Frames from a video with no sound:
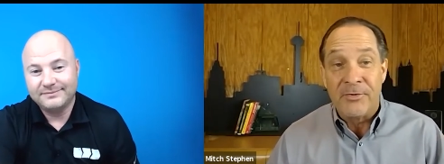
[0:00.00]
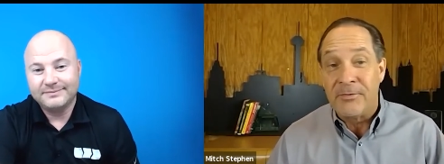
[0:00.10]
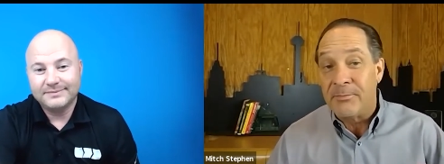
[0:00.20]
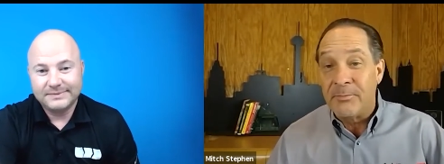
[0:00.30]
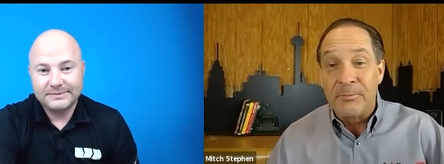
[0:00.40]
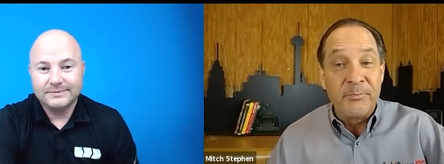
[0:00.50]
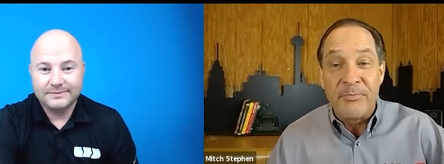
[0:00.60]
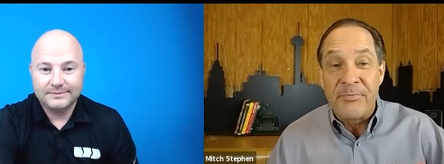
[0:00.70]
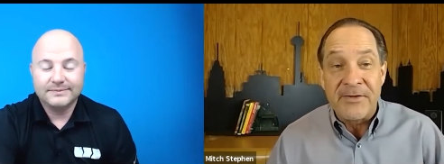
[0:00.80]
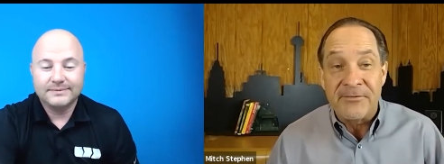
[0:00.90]
Speaker 1: or
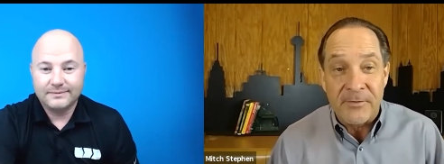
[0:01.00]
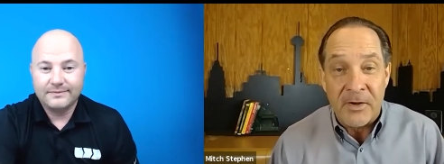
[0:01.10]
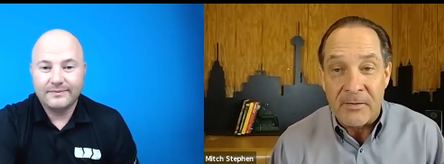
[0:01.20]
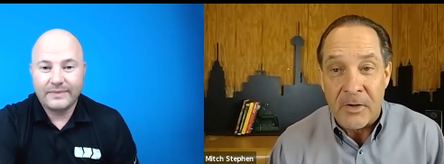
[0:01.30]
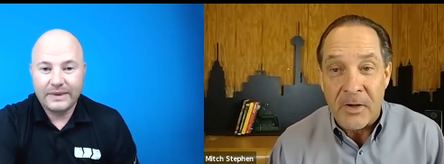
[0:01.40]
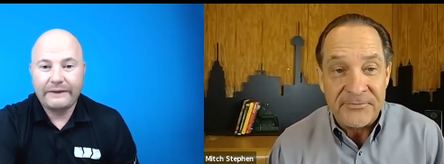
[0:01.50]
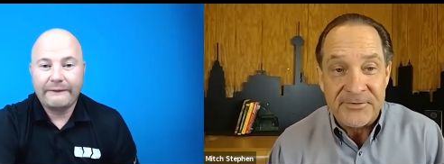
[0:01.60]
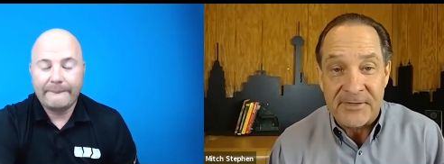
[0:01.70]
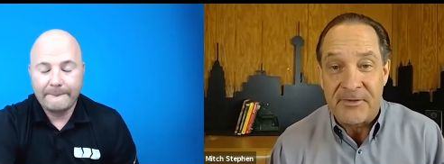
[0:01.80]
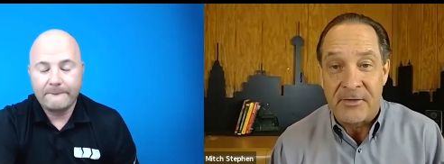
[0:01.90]
things
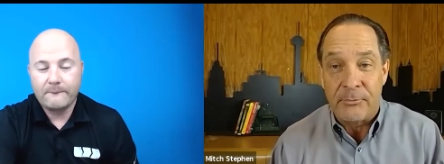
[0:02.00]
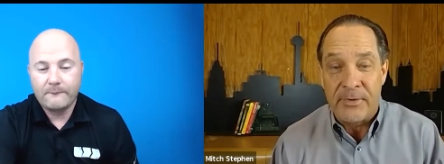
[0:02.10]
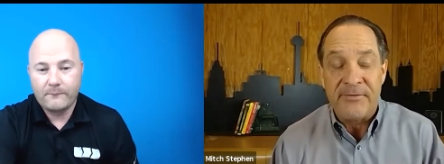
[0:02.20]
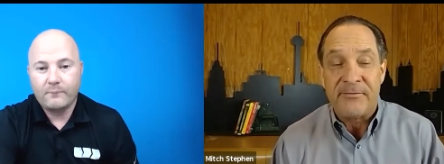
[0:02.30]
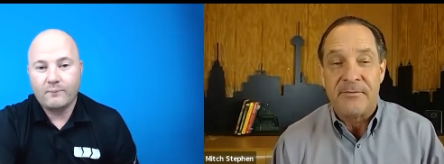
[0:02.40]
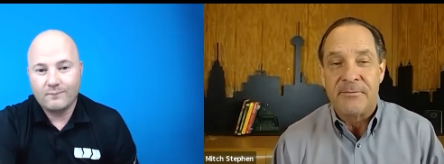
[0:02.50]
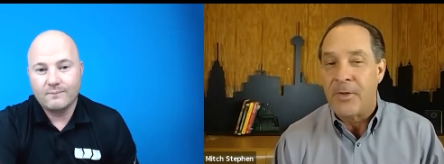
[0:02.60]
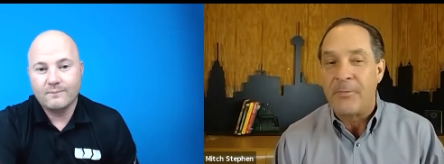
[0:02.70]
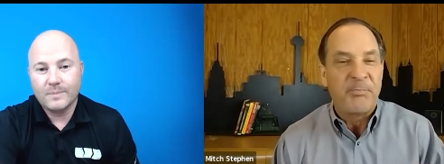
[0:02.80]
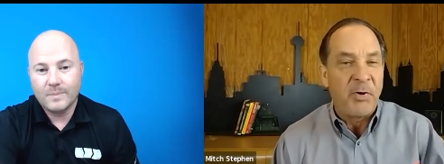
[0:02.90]
offset their risk.
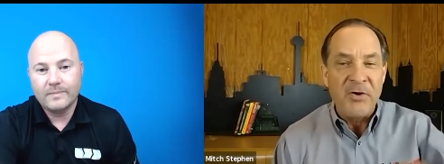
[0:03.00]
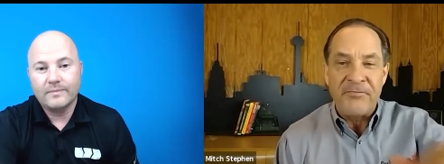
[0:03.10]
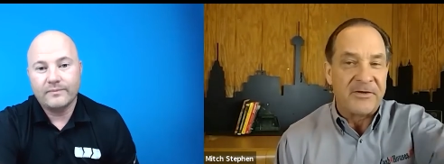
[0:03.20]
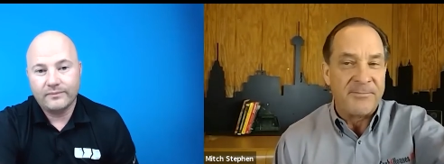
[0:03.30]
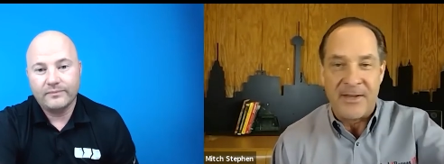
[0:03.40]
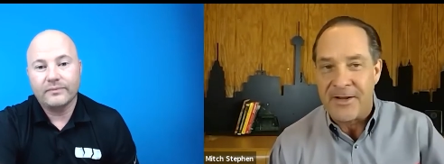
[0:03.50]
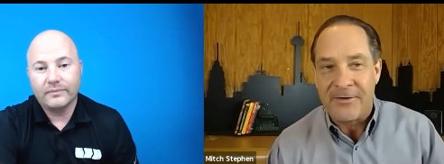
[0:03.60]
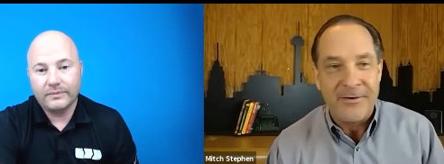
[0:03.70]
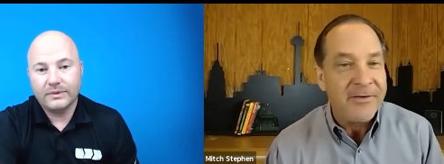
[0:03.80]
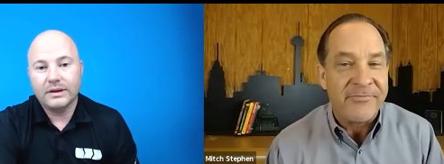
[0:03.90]
That was perfect, man. I
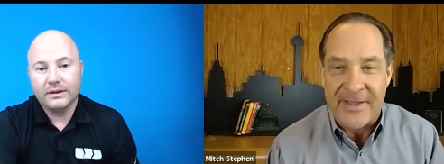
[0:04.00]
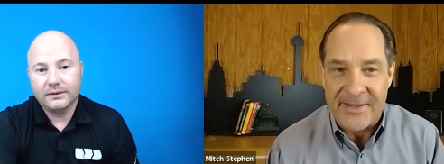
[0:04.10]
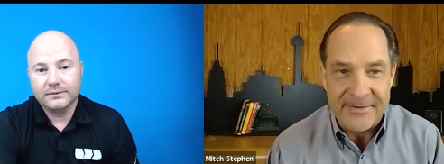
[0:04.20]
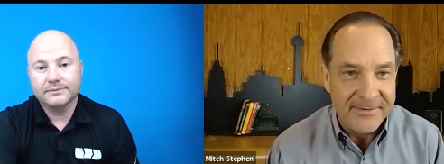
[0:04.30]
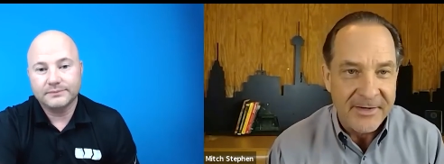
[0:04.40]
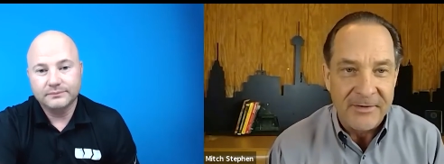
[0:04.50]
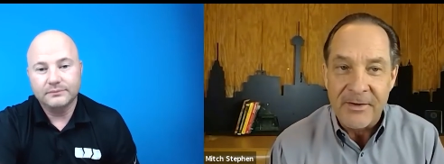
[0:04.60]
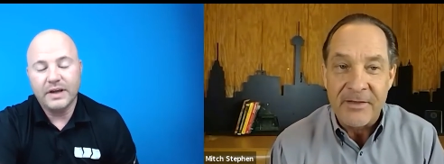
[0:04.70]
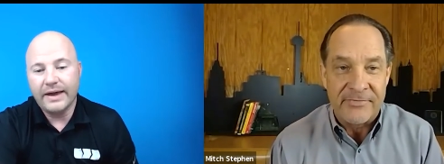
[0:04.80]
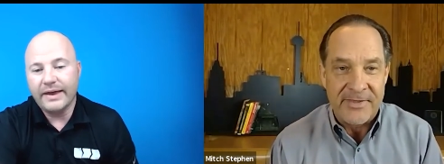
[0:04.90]
love that. I
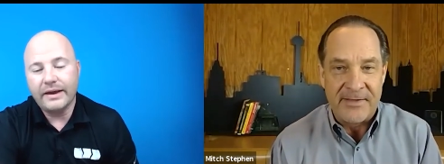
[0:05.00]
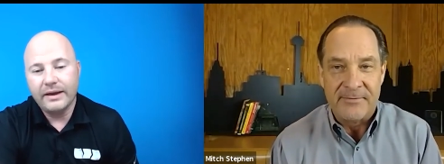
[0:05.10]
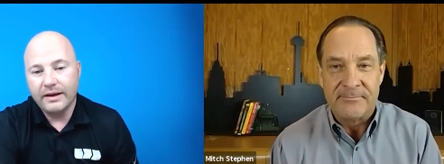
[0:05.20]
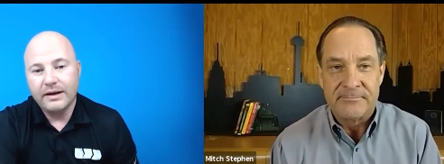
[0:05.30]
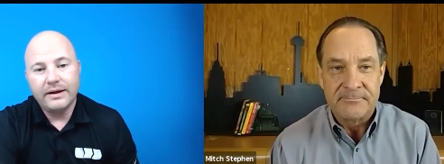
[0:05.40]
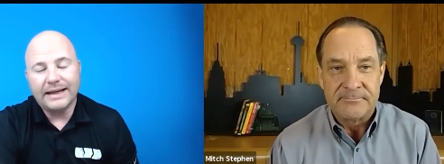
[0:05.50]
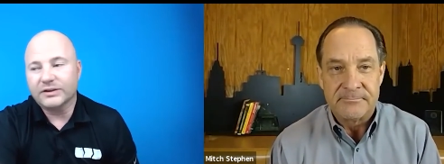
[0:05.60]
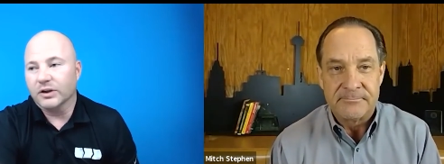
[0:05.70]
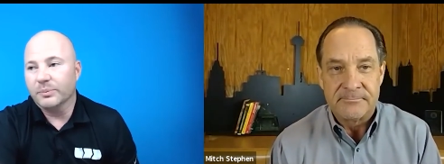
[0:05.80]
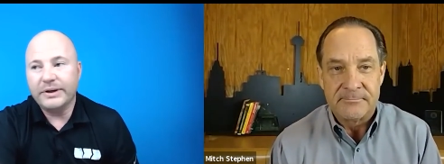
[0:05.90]
love that. That's
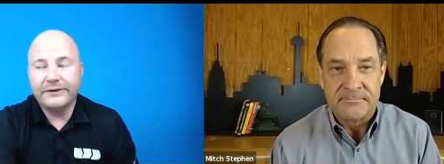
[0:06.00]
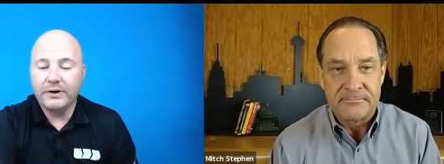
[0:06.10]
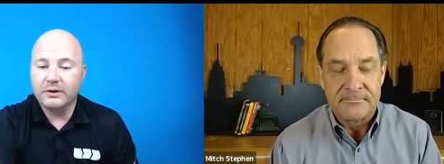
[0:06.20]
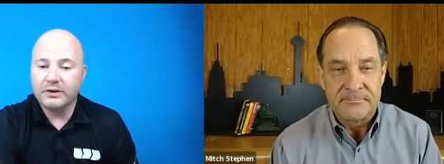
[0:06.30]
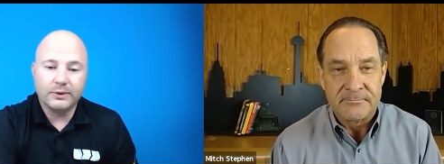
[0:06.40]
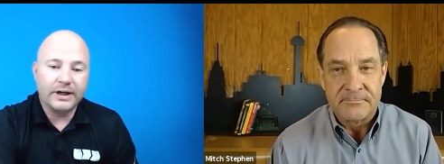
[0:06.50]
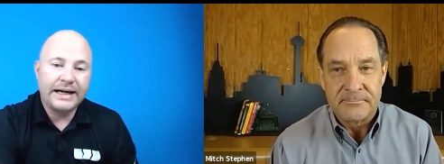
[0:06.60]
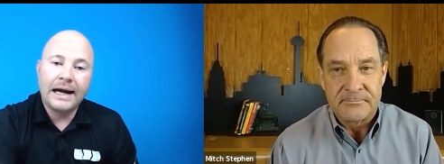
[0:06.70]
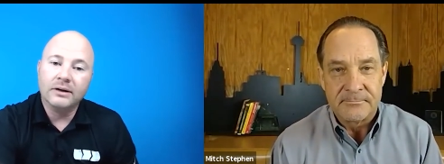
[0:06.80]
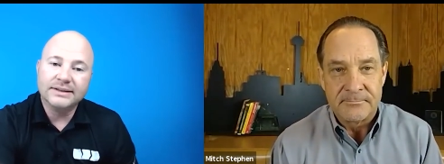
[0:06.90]
our
Speaker 2: big focus right
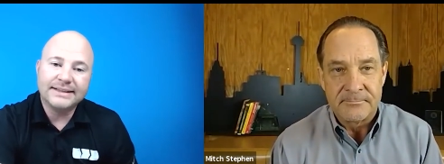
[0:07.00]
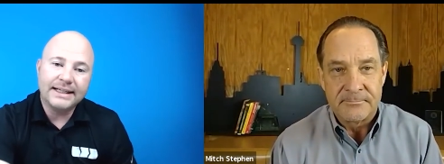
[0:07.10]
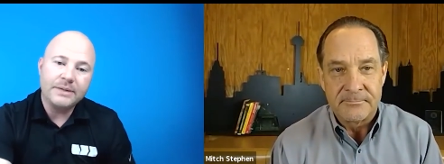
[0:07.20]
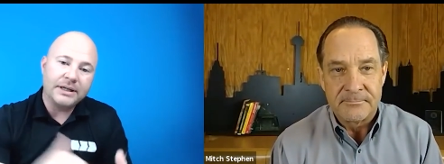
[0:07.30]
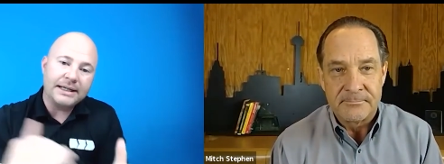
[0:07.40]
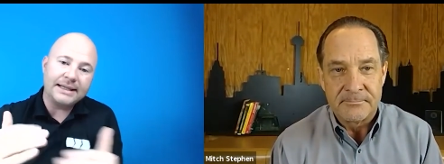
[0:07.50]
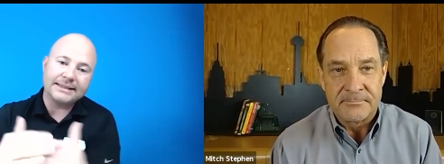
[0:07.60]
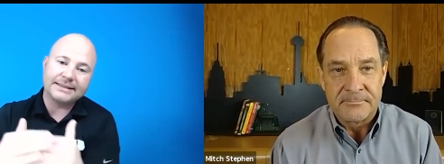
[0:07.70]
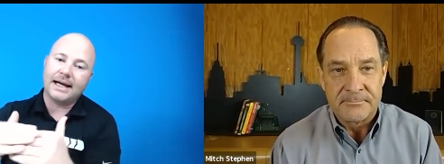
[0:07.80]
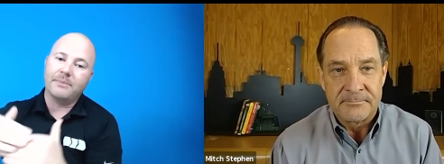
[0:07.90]
now is anybody that's
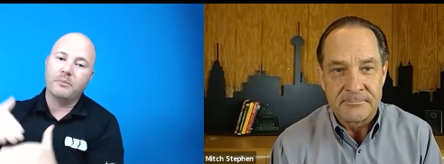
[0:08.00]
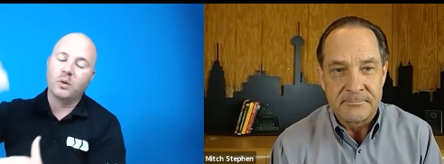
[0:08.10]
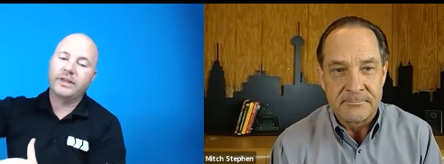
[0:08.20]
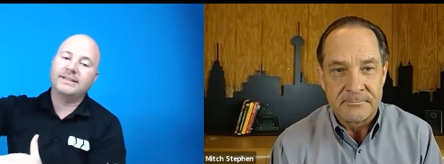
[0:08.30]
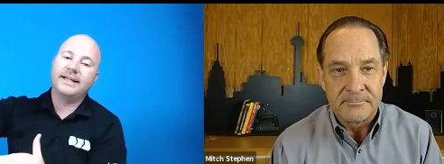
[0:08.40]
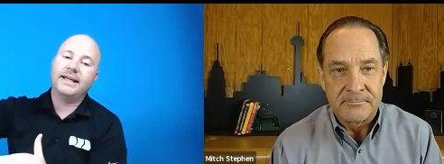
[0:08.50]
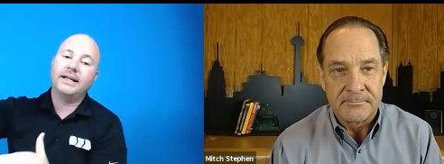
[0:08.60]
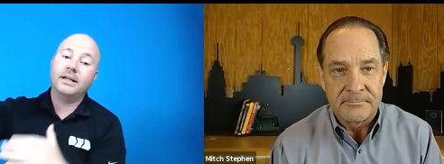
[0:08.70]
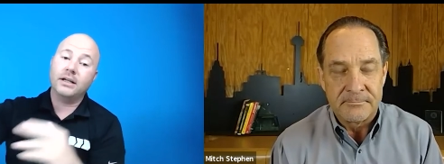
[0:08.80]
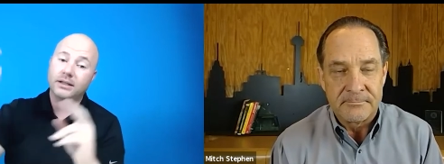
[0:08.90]
got more than
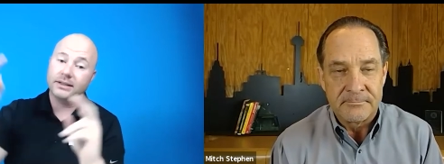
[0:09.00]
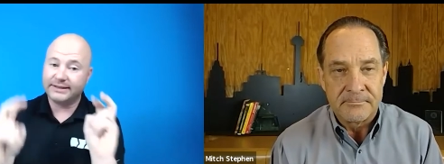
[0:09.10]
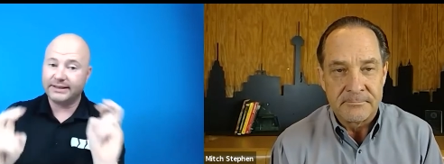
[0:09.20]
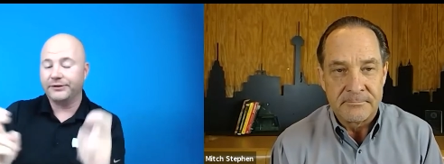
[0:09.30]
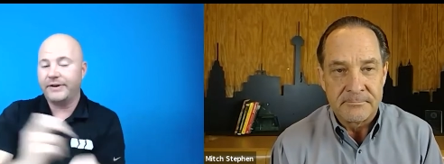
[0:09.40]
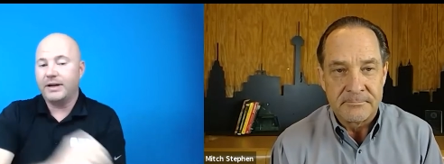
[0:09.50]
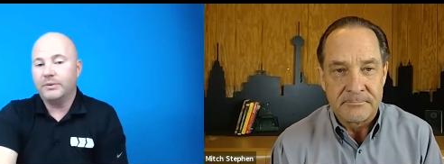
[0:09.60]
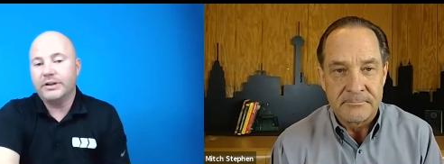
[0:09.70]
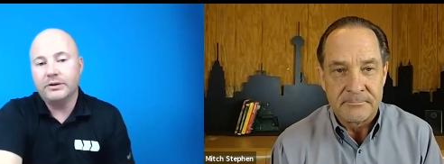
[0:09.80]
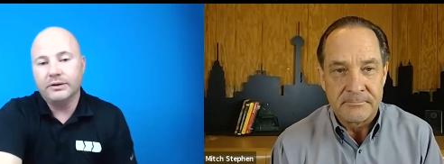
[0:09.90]
10 single family
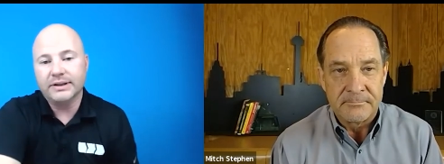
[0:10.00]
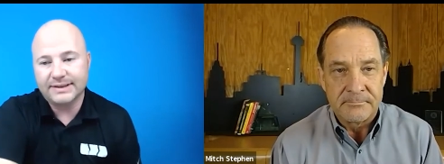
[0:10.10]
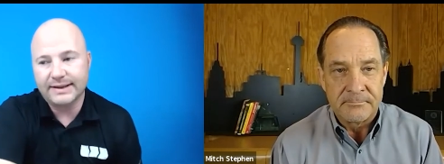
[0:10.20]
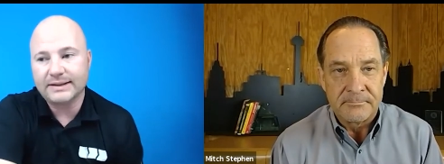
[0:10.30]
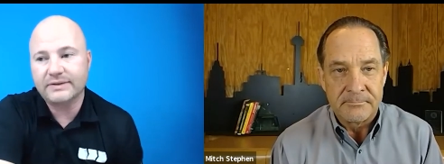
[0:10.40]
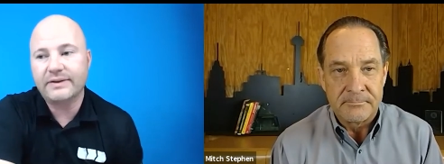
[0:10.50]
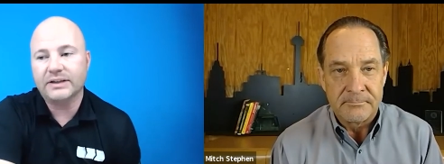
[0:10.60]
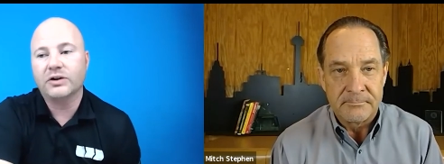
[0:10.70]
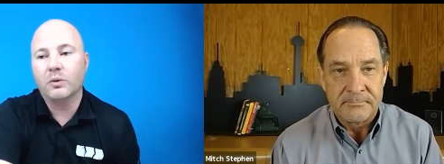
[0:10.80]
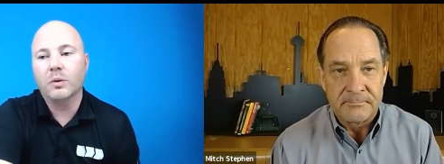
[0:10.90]
units, that's that's
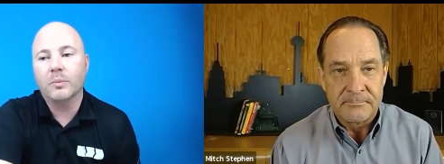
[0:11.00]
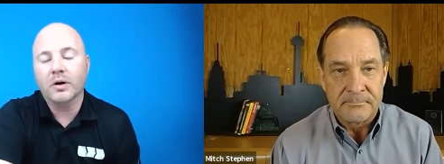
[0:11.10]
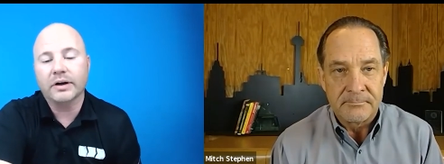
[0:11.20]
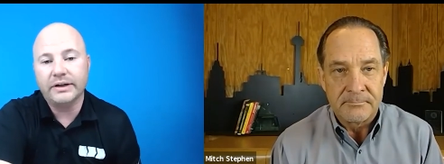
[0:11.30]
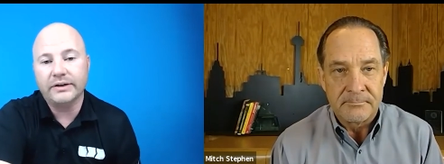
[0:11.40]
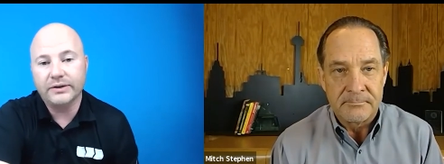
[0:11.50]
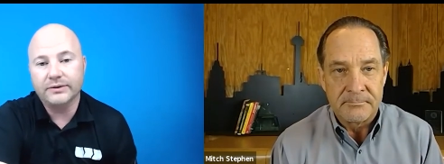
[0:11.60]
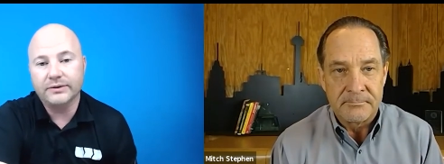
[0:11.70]
who we're marketing to.